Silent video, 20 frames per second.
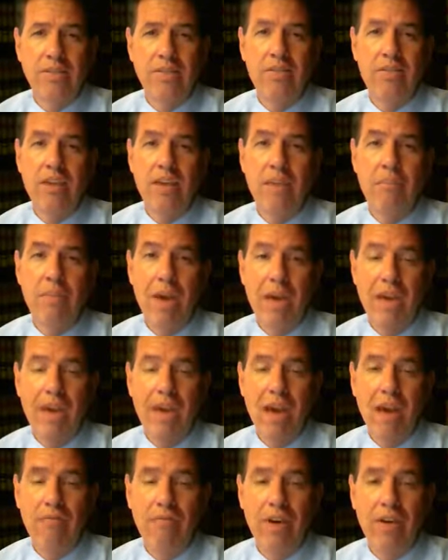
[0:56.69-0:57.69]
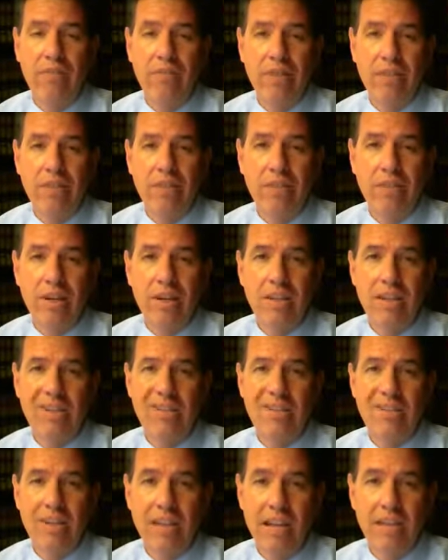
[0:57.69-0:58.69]
is they may have evidence that
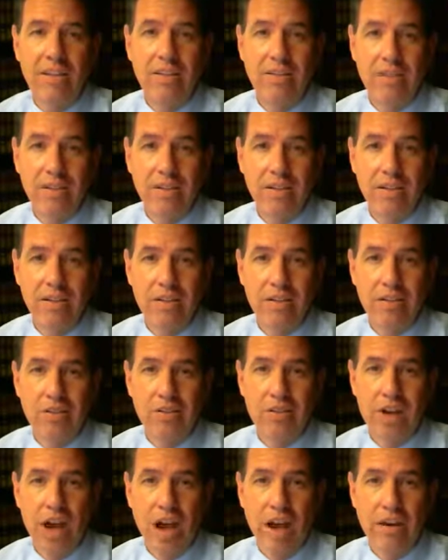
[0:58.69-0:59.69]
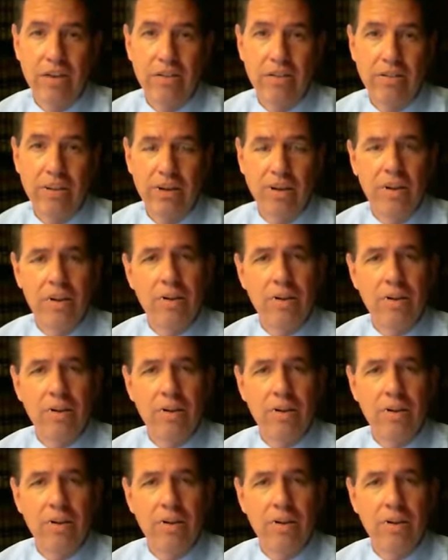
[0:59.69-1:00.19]
he intended to kill his child